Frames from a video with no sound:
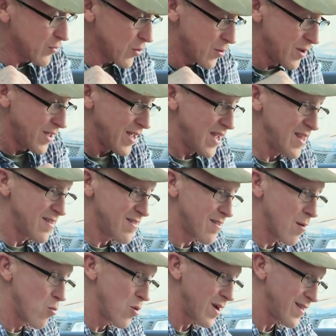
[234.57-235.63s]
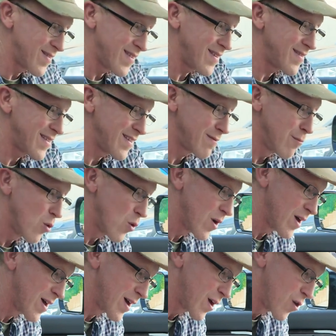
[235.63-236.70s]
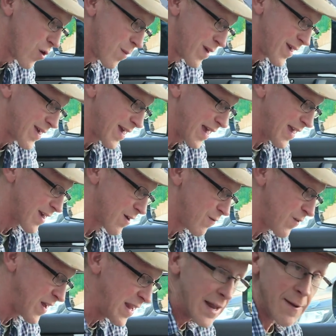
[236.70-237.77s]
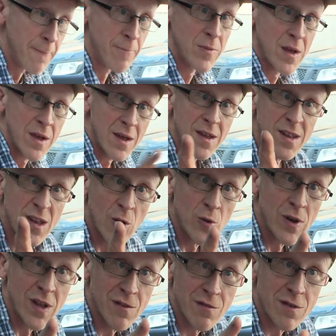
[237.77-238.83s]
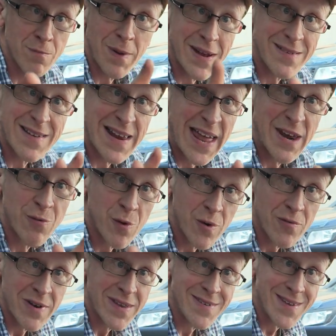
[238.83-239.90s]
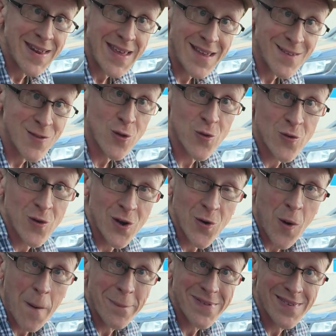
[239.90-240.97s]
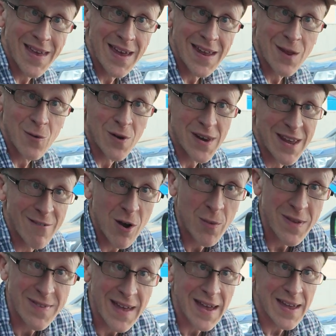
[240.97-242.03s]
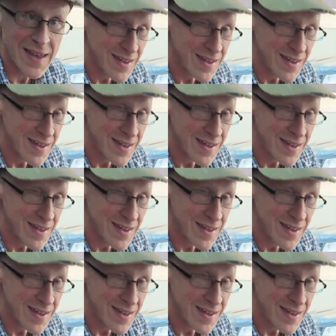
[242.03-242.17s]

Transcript: So in some ways, this is more ergonomic and convenient. No disrespect to Land Rover engineers, not trying to upset anyone here, are we, Zach?